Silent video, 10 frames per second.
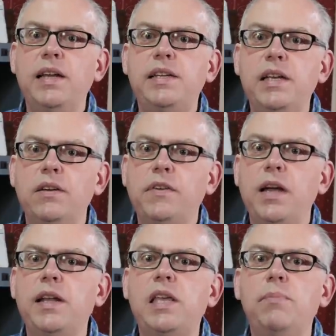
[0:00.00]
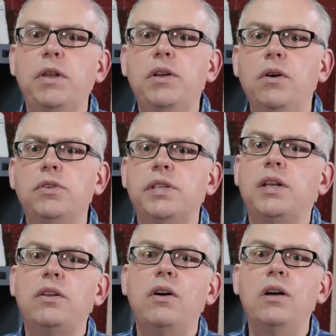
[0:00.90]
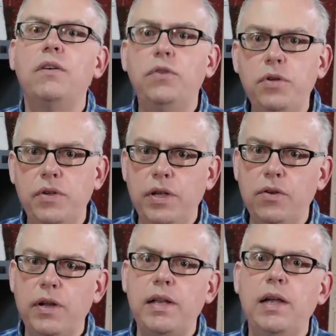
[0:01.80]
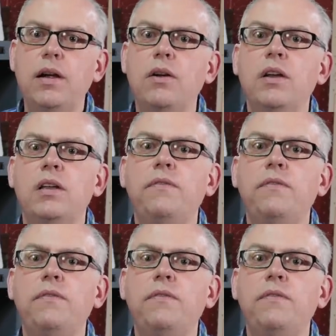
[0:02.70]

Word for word: idea of kind of keeping notes and a log of who you hear on the air